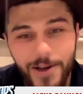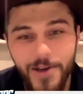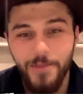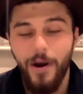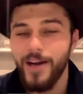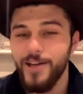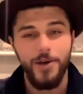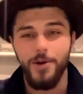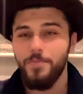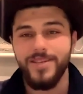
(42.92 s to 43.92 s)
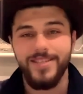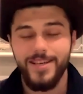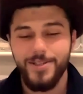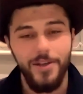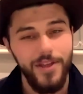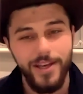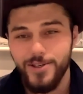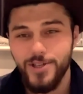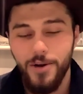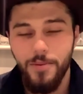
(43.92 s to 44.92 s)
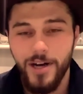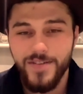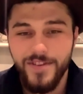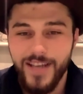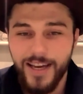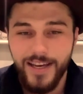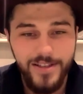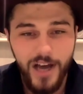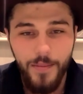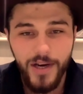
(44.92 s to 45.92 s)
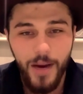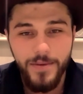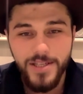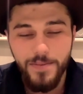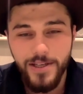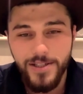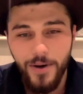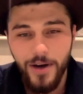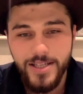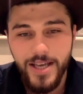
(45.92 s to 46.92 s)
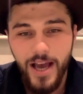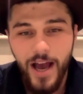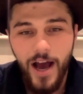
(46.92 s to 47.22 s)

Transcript: know you're busy, so thank you so much for taking the time to come to speak to us.